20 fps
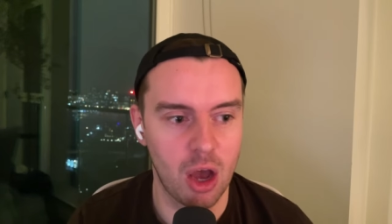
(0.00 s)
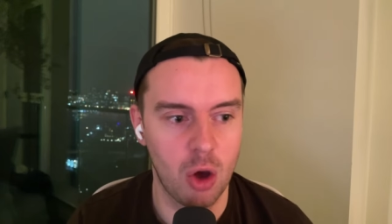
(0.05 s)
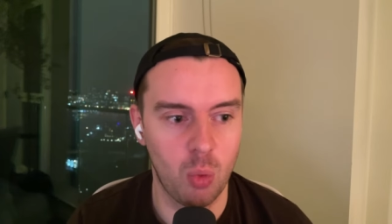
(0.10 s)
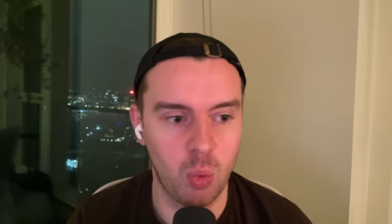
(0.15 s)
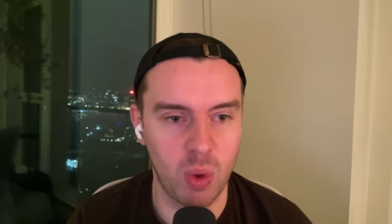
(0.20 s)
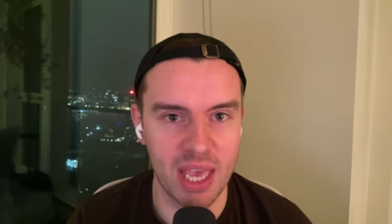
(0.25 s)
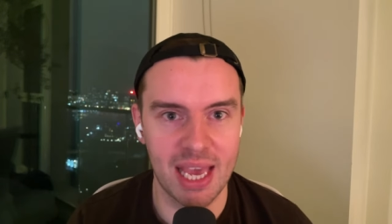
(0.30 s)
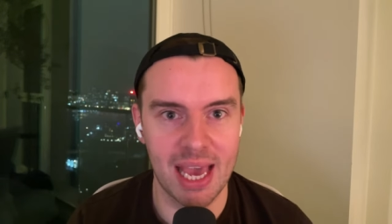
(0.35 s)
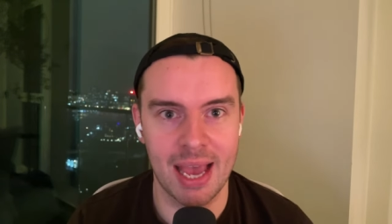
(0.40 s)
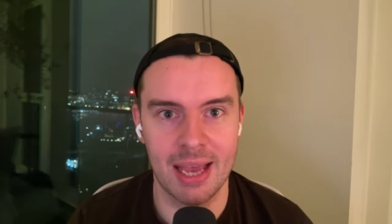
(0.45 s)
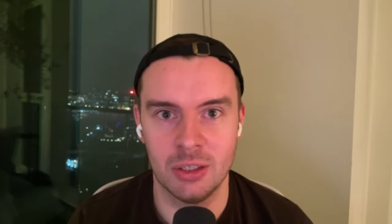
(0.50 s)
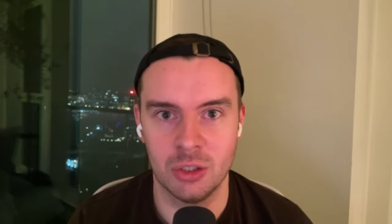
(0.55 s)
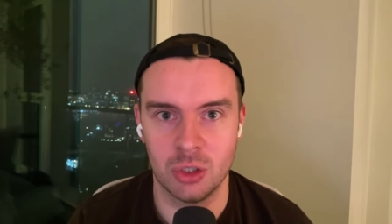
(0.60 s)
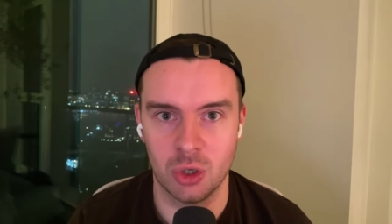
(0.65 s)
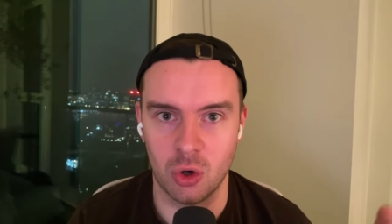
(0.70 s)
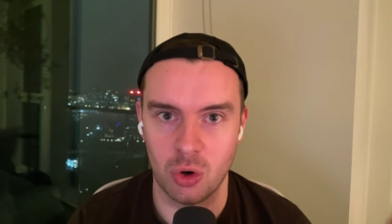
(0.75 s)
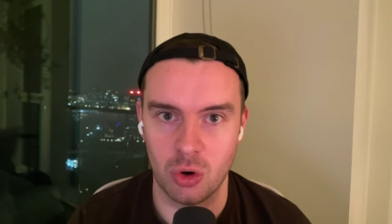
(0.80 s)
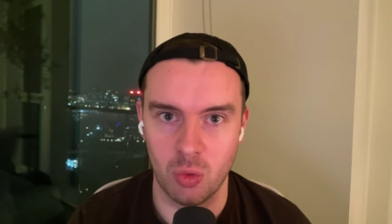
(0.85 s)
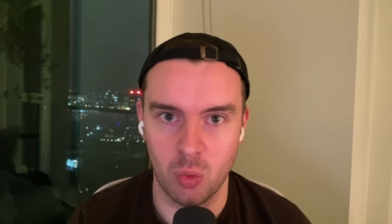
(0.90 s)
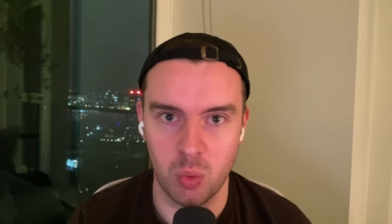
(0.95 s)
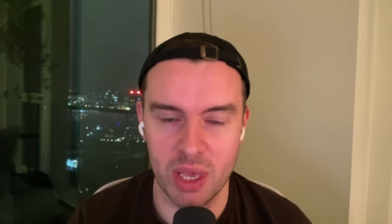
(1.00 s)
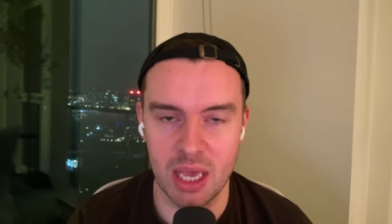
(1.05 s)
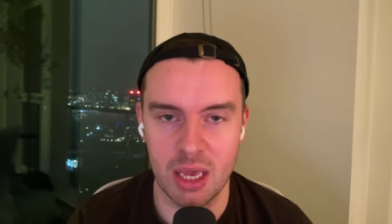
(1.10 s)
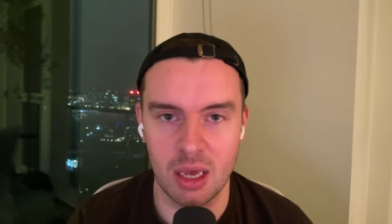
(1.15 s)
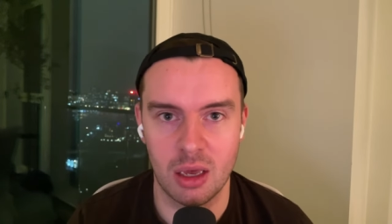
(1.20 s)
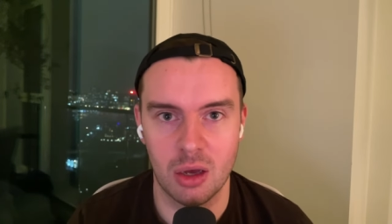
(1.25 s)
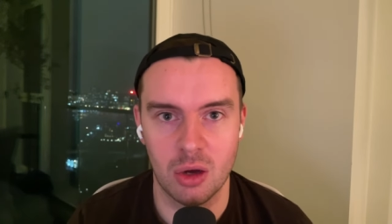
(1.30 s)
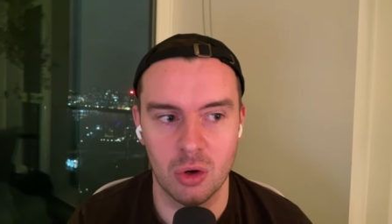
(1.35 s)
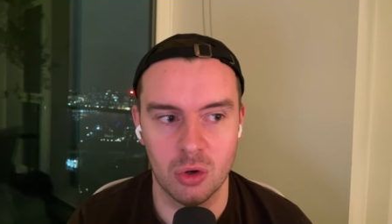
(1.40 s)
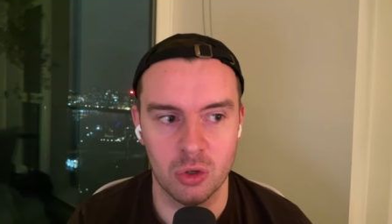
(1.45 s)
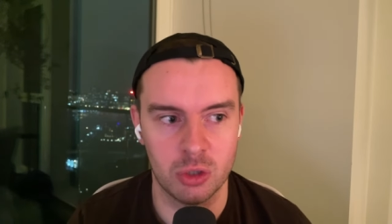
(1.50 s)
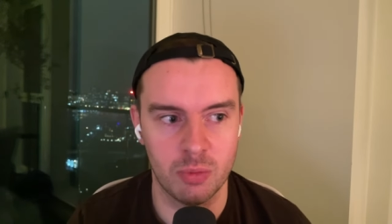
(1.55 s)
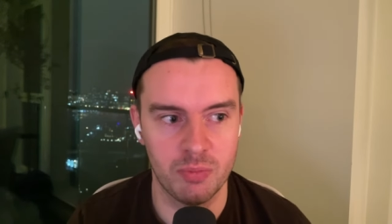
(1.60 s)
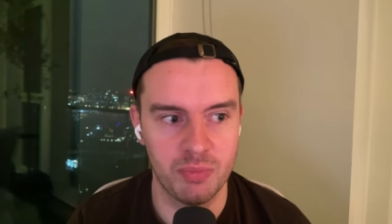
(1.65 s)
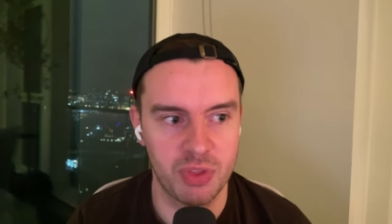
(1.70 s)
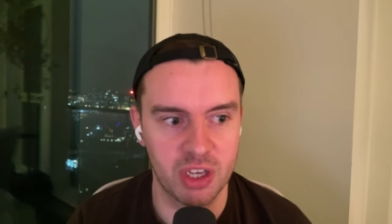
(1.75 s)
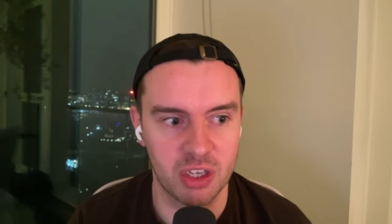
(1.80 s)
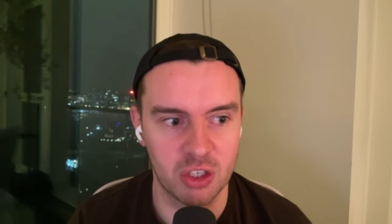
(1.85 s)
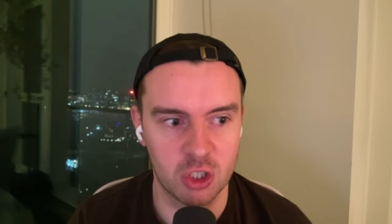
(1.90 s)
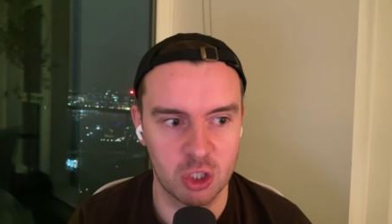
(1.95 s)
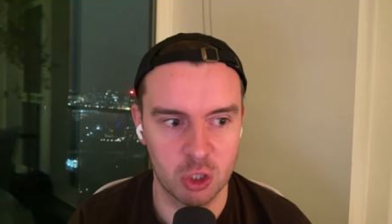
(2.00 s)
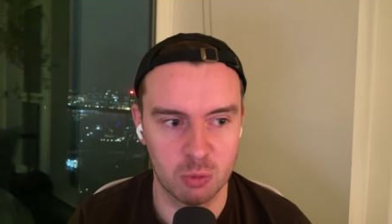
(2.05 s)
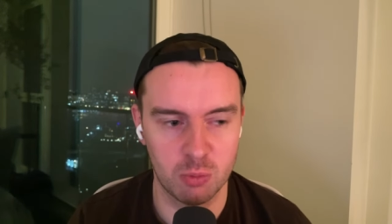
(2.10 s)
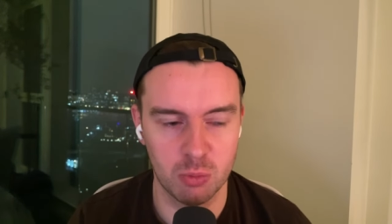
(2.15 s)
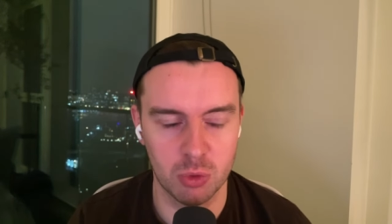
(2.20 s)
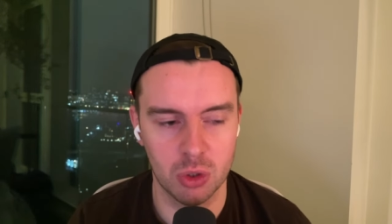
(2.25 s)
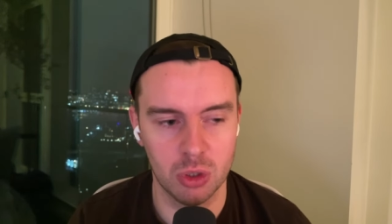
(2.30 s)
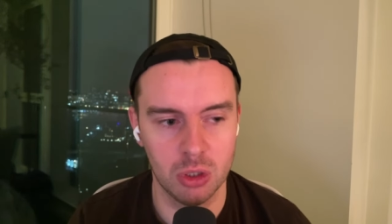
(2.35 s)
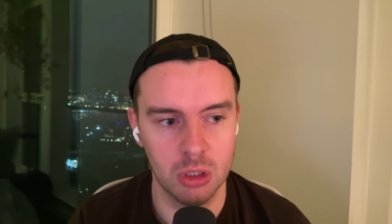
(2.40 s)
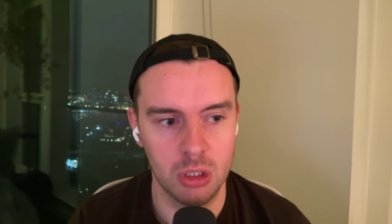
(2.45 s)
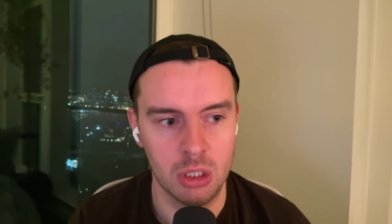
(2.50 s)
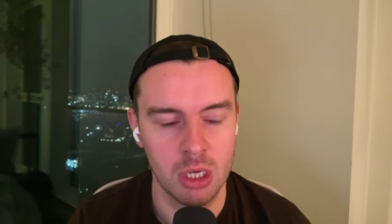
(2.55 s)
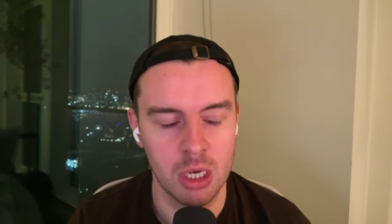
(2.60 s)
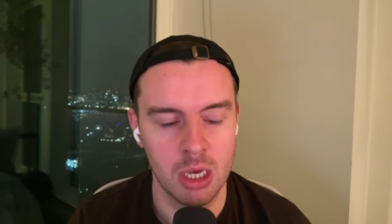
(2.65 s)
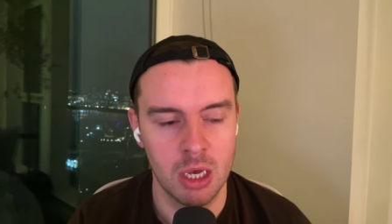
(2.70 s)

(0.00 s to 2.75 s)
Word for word: a weekend or a week or something small,